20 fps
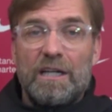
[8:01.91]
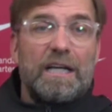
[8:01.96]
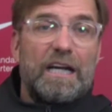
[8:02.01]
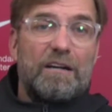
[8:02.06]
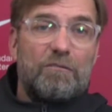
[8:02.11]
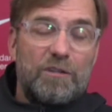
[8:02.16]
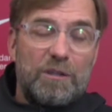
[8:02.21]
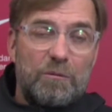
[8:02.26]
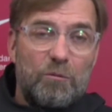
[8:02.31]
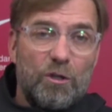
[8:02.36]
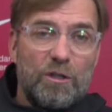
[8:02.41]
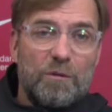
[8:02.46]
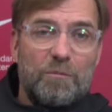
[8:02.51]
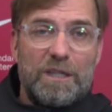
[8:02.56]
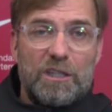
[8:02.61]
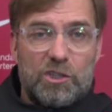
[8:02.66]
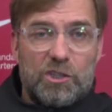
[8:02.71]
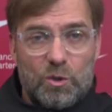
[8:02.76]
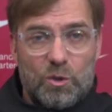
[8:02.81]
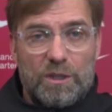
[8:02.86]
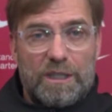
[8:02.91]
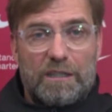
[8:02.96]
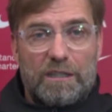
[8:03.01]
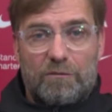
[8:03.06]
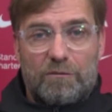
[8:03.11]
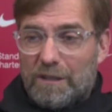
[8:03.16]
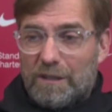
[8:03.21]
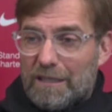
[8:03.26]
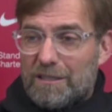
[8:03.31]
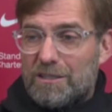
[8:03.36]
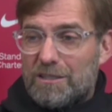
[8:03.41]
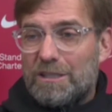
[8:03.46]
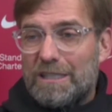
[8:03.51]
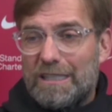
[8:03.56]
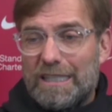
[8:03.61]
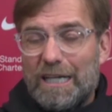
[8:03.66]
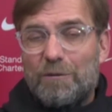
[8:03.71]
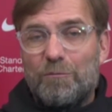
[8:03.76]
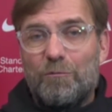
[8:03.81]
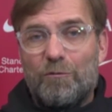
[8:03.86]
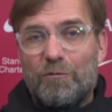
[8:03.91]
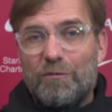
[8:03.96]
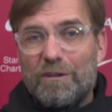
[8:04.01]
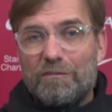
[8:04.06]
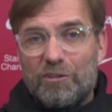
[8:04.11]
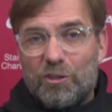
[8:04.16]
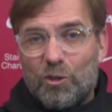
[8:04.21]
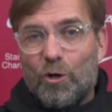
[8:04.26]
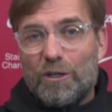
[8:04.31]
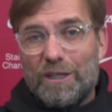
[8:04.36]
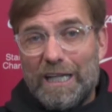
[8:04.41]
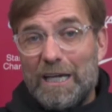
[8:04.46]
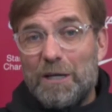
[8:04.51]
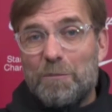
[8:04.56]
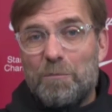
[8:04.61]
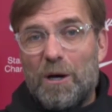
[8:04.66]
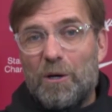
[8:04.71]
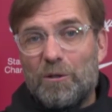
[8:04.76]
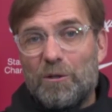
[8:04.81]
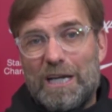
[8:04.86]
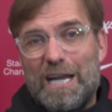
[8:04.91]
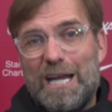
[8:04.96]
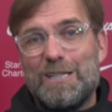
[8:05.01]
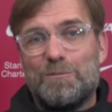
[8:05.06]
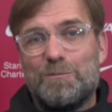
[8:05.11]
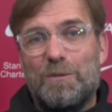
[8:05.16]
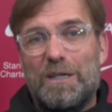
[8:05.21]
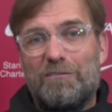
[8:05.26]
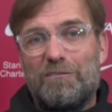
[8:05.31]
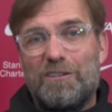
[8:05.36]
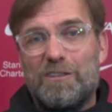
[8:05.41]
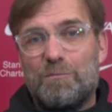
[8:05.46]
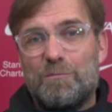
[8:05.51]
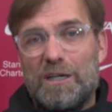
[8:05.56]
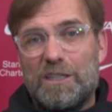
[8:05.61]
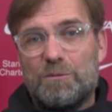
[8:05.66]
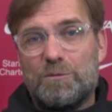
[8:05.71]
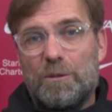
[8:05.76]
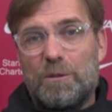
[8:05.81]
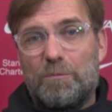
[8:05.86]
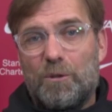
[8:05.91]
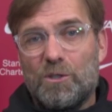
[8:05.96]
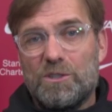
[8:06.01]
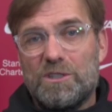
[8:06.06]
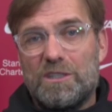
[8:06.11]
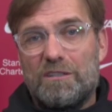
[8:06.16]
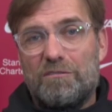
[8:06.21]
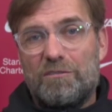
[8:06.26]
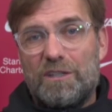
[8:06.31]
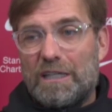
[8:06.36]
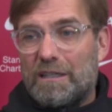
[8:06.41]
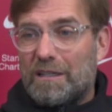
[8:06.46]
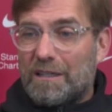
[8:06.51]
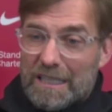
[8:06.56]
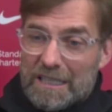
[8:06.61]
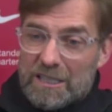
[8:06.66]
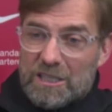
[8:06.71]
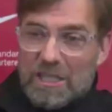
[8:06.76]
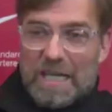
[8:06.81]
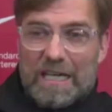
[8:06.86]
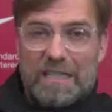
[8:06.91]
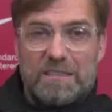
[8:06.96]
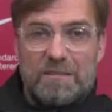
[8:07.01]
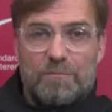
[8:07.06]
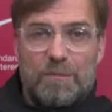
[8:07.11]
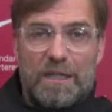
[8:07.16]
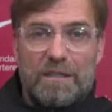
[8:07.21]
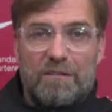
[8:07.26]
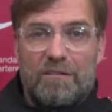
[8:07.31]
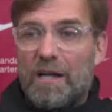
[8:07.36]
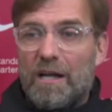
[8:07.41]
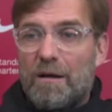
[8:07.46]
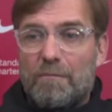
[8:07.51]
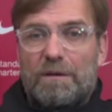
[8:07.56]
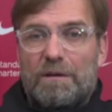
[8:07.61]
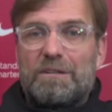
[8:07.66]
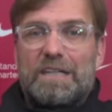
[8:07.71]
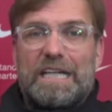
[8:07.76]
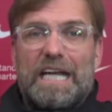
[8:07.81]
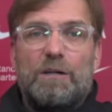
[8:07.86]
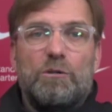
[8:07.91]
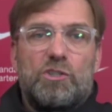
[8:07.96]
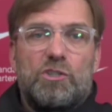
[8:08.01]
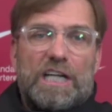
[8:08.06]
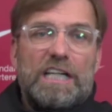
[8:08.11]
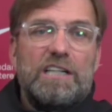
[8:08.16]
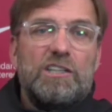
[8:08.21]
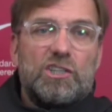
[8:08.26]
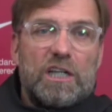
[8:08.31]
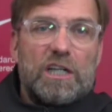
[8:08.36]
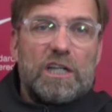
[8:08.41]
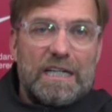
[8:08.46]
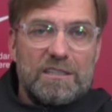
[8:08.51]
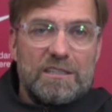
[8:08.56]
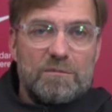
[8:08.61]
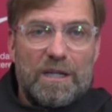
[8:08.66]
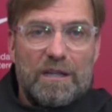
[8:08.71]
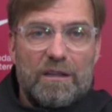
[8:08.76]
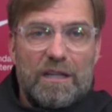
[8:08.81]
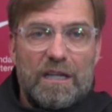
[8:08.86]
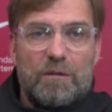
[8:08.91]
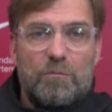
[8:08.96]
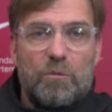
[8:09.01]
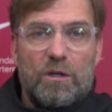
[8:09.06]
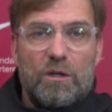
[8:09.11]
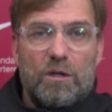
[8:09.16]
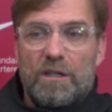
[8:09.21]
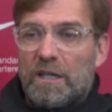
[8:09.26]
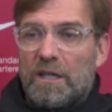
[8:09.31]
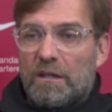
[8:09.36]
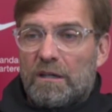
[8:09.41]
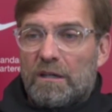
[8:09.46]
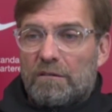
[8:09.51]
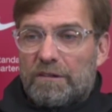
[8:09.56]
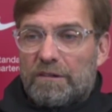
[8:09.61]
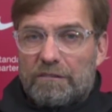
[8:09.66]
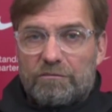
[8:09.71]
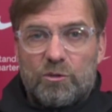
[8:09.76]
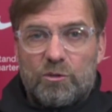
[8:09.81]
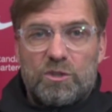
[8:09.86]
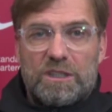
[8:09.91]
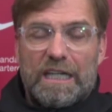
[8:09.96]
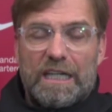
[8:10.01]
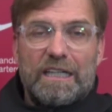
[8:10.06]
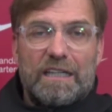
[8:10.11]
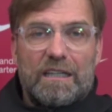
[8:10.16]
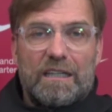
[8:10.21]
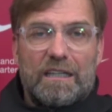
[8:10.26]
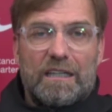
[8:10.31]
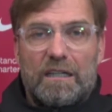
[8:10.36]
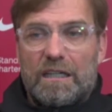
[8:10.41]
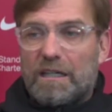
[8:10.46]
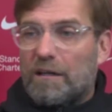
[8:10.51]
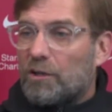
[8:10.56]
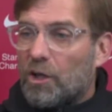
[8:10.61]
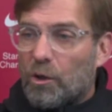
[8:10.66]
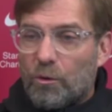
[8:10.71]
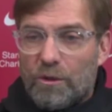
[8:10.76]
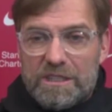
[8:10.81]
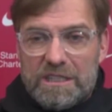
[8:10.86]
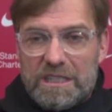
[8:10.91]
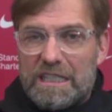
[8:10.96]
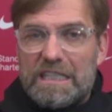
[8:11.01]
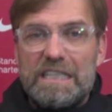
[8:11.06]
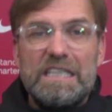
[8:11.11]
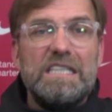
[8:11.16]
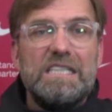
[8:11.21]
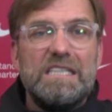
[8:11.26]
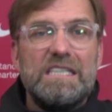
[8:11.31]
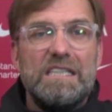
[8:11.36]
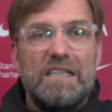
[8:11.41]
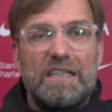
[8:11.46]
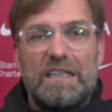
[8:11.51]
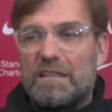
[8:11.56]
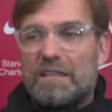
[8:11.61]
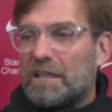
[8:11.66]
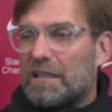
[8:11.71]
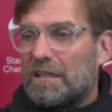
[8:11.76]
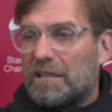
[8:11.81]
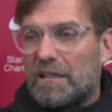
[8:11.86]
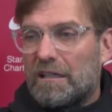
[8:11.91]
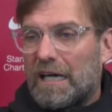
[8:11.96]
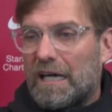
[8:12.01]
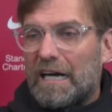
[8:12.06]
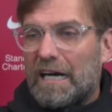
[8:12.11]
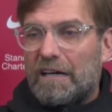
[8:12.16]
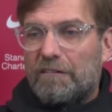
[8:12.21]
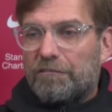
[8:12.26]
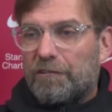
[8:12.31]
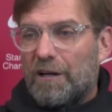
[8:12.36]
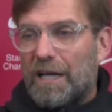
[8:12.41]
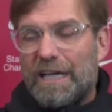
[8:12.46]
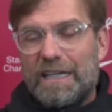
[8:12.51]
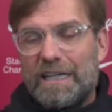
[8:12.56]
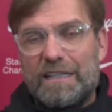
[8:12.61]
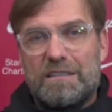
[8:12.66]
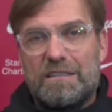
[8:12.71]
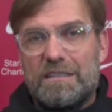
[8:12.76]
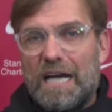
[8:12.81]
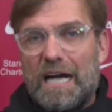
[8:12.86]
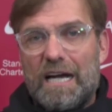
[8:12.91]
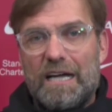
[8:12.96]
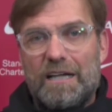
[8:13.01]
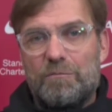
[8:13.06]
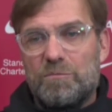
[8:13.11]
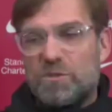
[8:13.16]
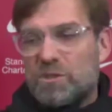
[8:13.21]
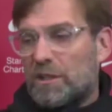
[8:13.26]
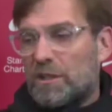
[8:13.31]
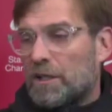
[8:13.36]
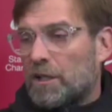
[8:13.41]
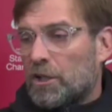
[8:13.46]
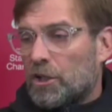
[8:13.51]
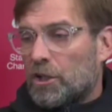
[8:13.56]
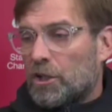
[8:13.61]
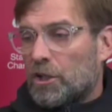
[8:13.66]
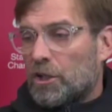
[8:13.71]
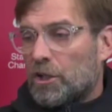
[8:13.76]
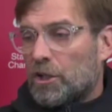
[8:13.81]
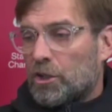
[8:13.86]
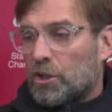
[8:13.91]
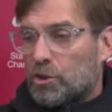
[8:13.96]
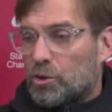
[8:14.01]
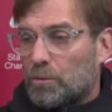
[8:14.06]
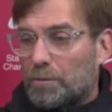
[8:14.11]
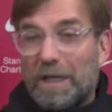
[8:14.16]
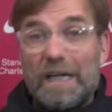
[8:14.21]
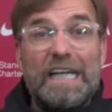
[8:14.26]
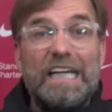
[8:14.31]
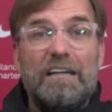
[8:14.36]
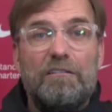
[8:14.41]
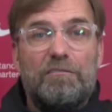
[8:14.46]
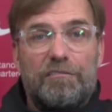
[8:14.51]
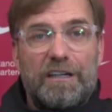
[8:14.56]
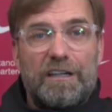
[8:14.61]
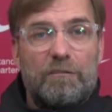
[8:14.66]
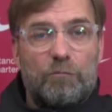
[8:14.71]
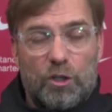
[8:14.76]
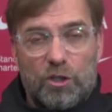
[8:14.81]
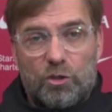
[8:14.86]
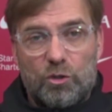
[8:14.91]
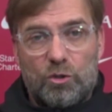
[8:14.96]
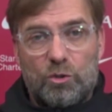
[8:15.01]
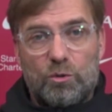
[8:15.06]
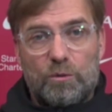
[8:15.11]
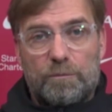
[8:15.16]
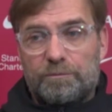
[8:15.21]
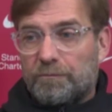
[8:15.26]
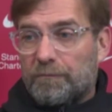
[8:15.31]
And we want to make sure that this, then, if we talk then about the last month, it's much more positive than this last month. But we cannot change the last month anymore. We have to take it. And I know it's easier in the high-flying times to believe in what you do.